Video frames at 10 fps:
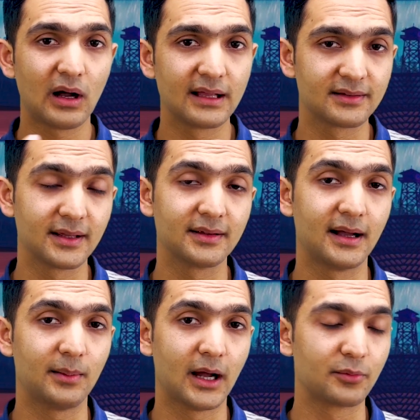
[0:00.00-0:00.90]

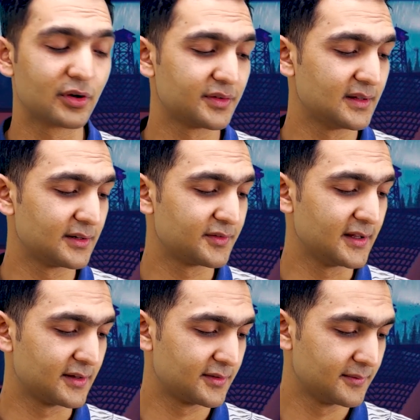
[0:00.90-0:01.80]
I'm gonna select
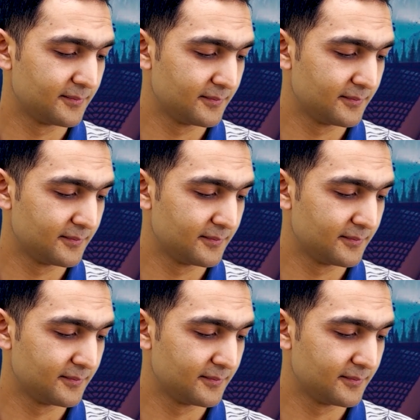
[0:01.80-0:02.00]
six.